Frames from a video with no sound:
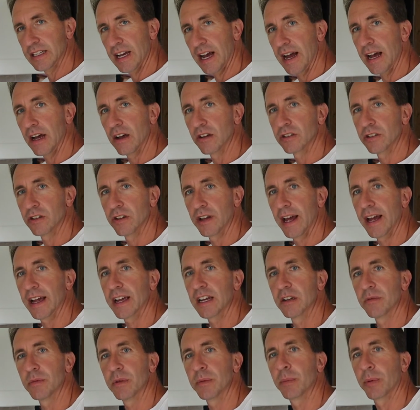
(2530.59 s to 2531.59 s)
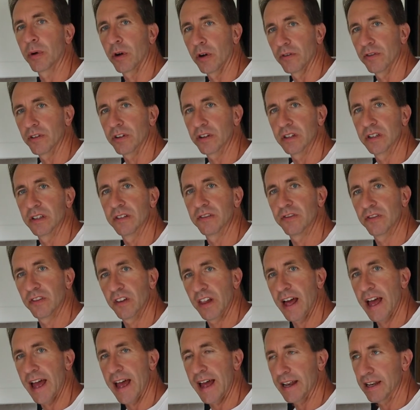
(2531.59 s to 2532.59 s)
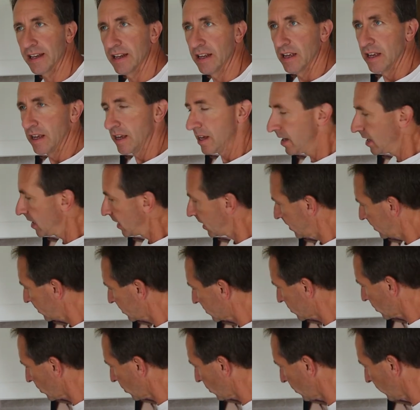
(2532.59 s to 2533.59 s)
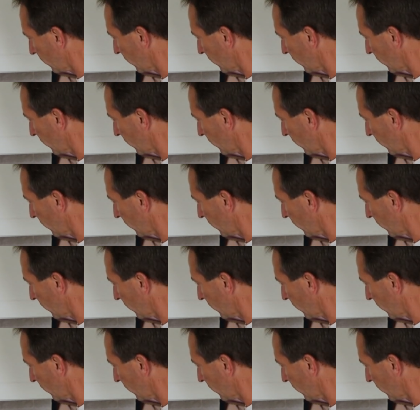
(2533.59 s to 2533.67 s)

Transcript: tiles are not going to be perfectly flat, and so